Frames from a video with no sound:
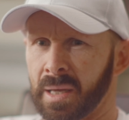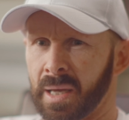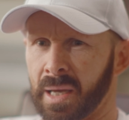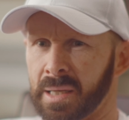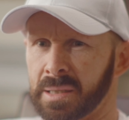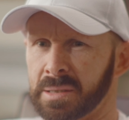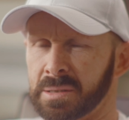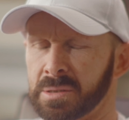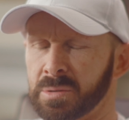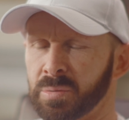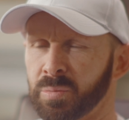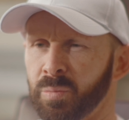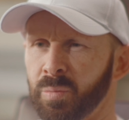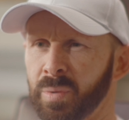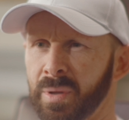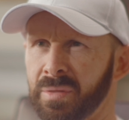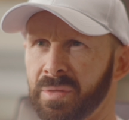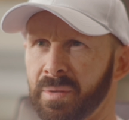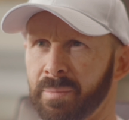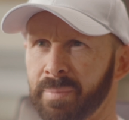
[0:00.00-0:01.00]
And
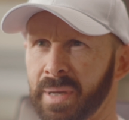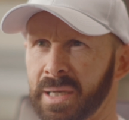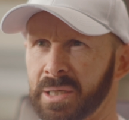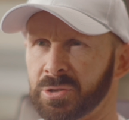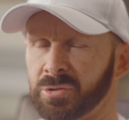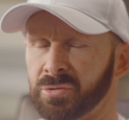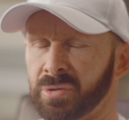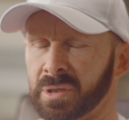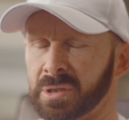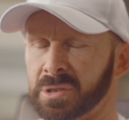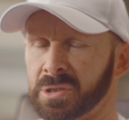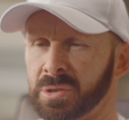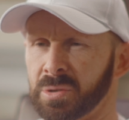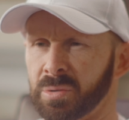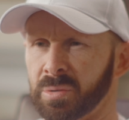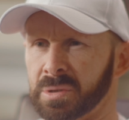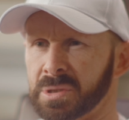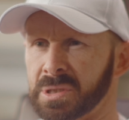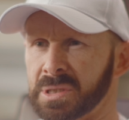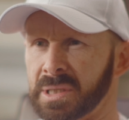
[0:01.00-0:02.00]
with The Matrix,
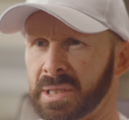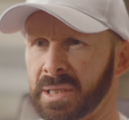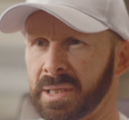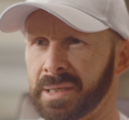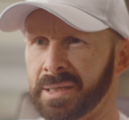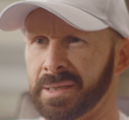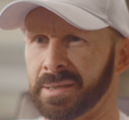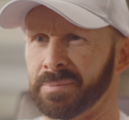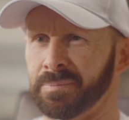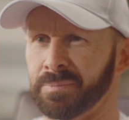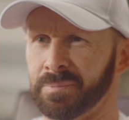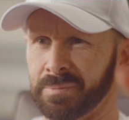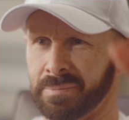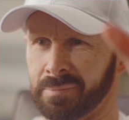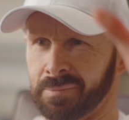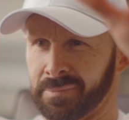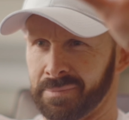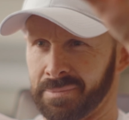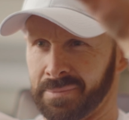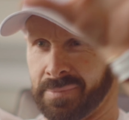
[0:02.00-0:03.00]
you will see
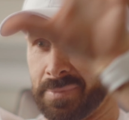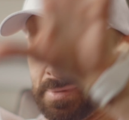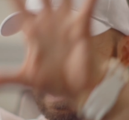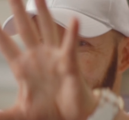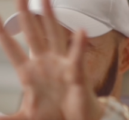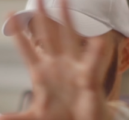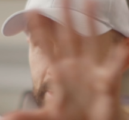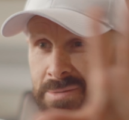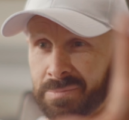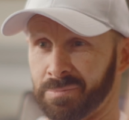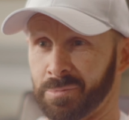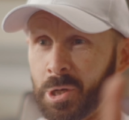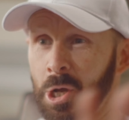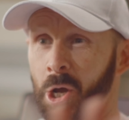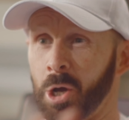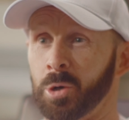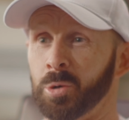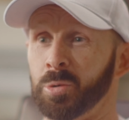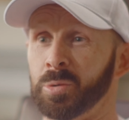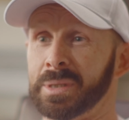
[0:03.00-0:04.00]
there's
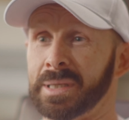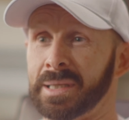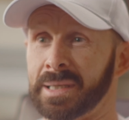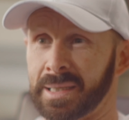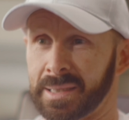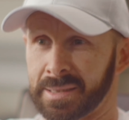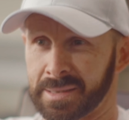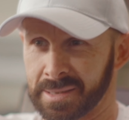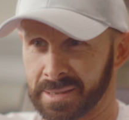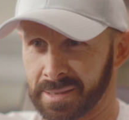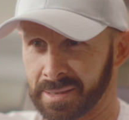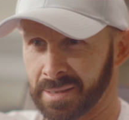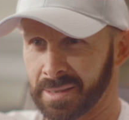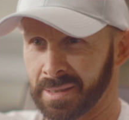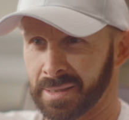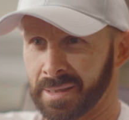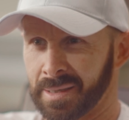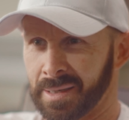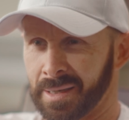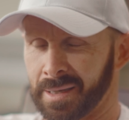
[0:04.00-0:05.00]
code in it,
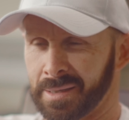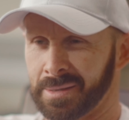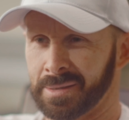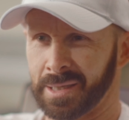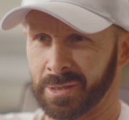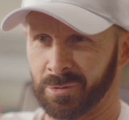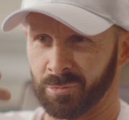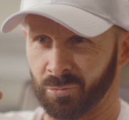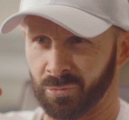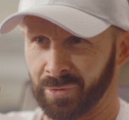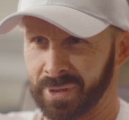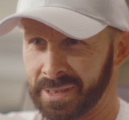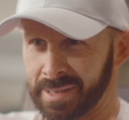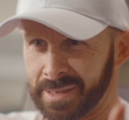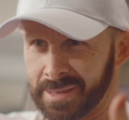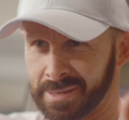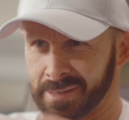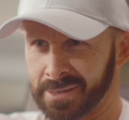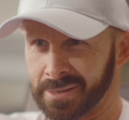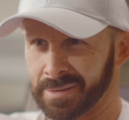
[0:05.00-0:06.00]
and they
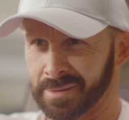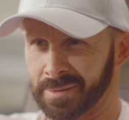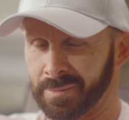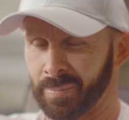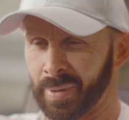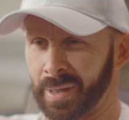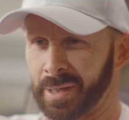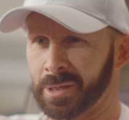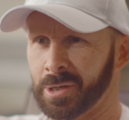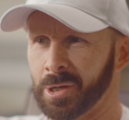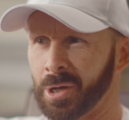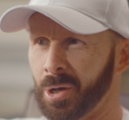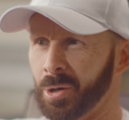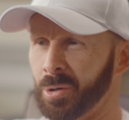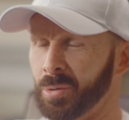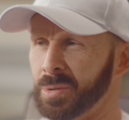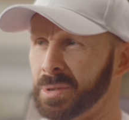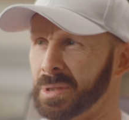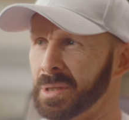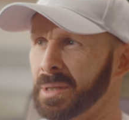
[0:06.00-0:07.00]
read by
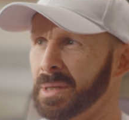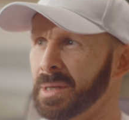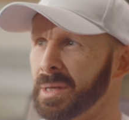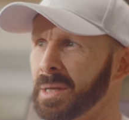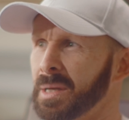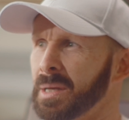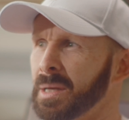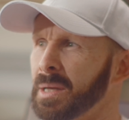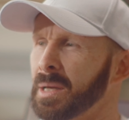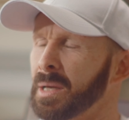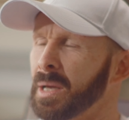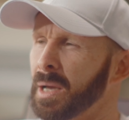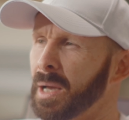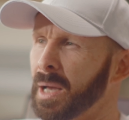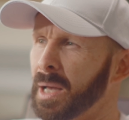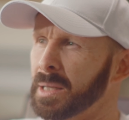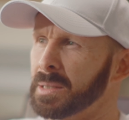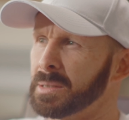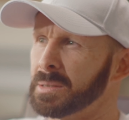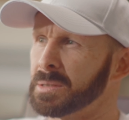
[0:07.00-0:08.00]
code.
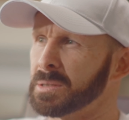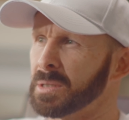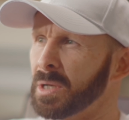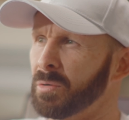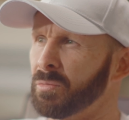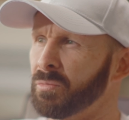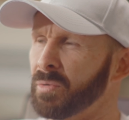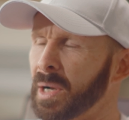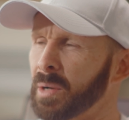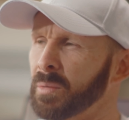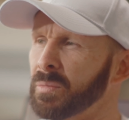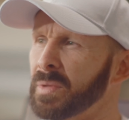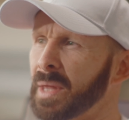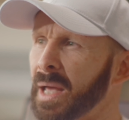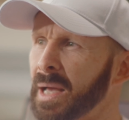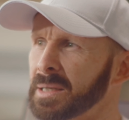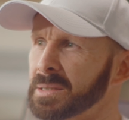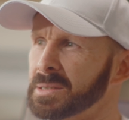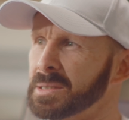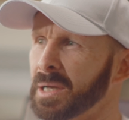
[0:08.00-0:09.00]
And around
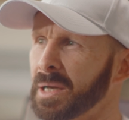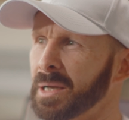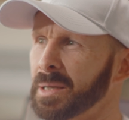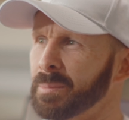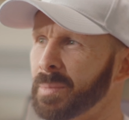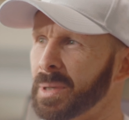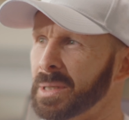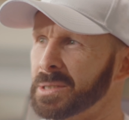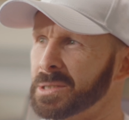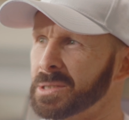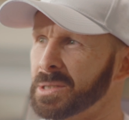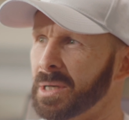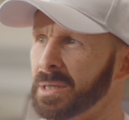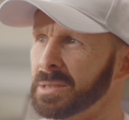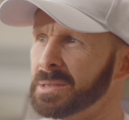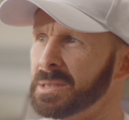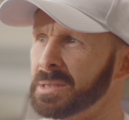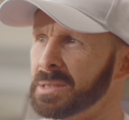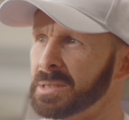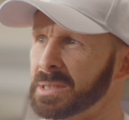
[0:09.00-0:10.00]
that time, I
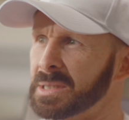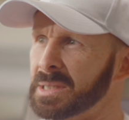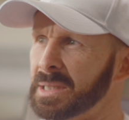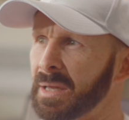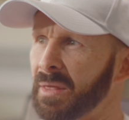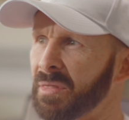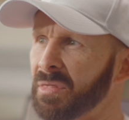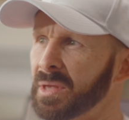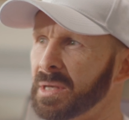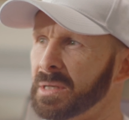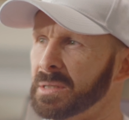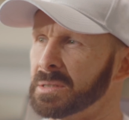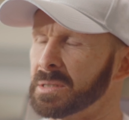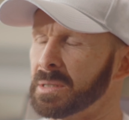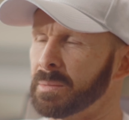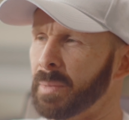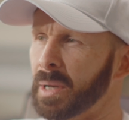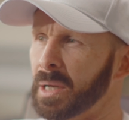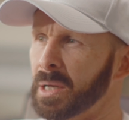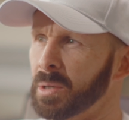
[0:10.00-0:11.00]
started to see things
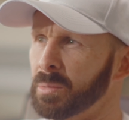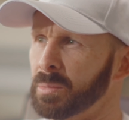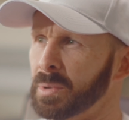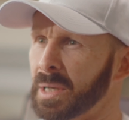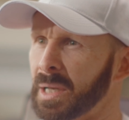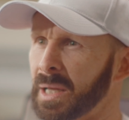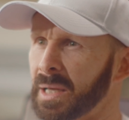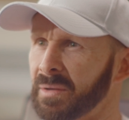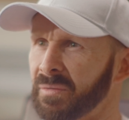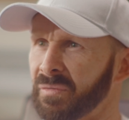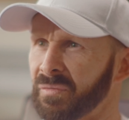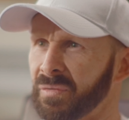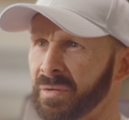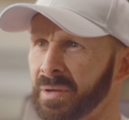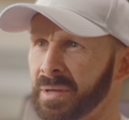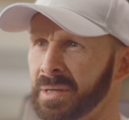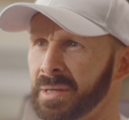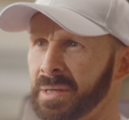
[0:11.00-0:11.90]
in my own life